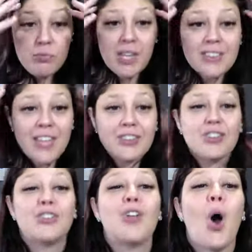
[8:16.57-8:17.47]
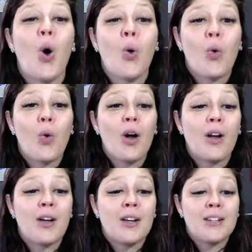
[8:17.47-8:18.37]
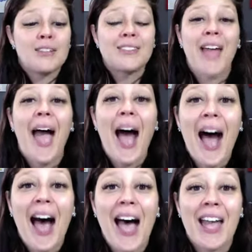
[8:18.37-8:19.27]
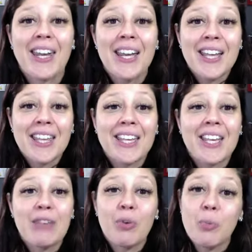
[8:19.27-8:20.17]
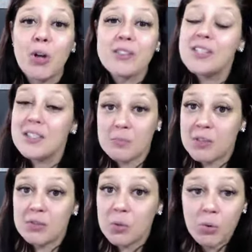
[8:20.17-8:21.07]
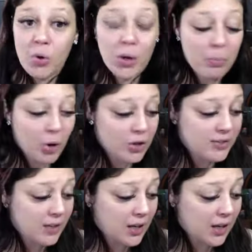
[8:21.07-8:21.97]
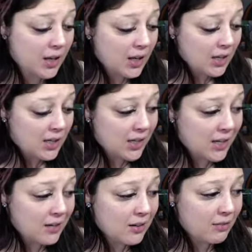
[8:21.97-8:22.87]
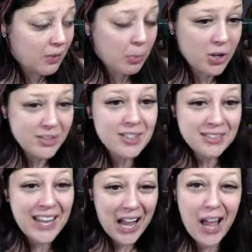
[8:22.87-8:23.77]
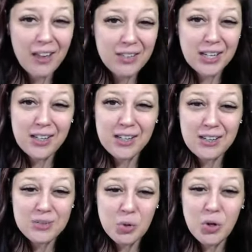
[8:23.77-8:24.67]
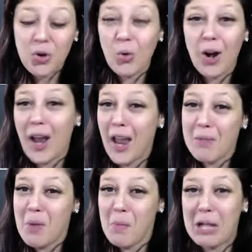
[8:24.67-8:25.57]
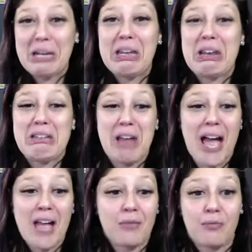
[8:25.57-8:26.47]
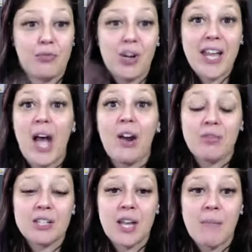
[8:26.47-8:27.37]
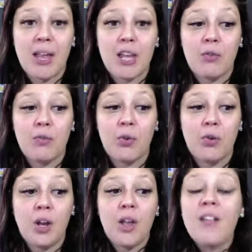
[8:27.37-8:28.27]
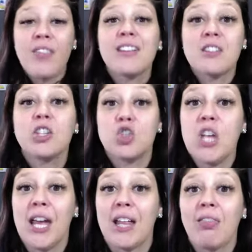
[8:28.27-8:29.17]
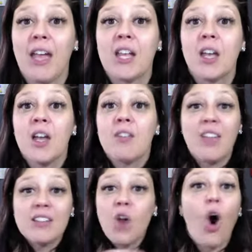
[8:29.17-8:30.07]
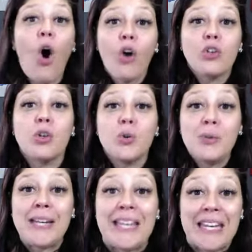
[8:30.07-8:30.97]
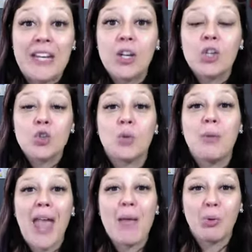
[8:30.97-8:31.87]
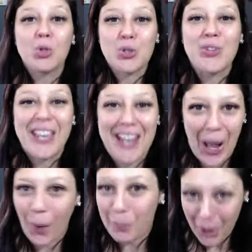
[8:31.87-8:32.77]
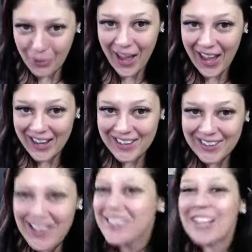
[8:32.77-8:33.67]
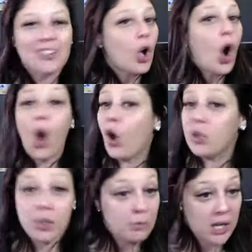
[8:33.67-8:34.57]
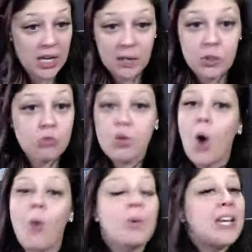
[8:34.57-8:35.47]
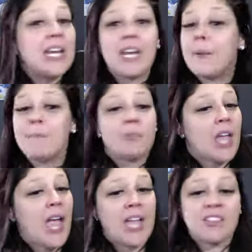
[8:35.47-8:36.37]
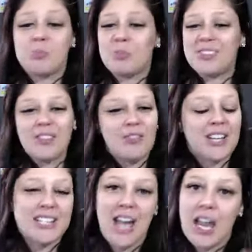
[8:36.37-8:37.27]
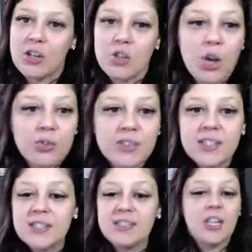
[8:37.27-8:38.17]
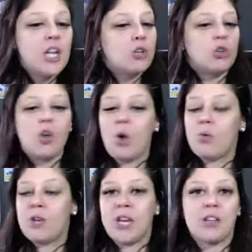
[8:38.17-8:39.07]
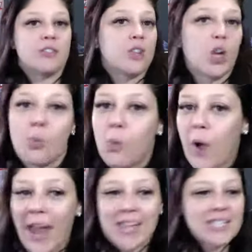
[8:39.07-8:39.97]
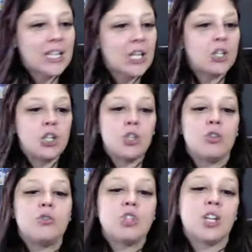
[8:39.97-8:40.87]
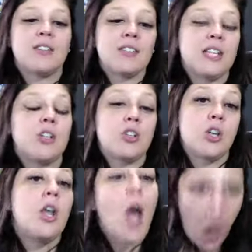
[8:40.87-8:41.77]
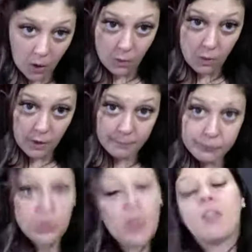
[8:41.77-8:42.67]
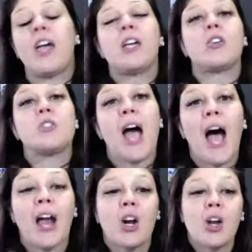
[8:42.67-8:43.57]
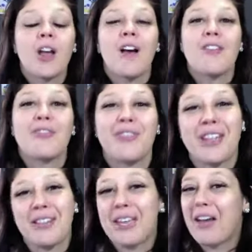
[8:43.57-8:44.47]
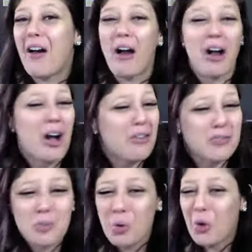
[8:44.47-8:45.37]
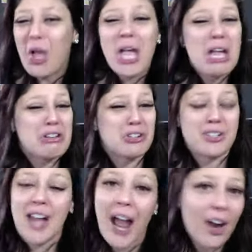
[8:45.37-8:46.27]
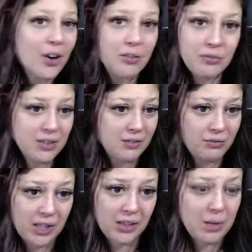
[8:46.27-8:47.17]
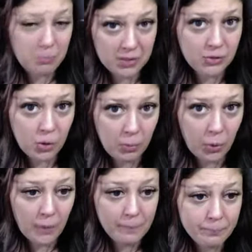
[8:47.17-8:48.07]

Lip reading: That's so sad. Like, if a person is miserable and if a person is saying, I have an eating disorder or I hate my body and I freak out every time I eat food, that's legit. Like, that's all you need to be able to get help, okay? That's all you need. You don't need a specific diagnosis. You don't need a certain weight. You just need to know that you're tired of feeling uncomfortable and you're tired of feeling miserable.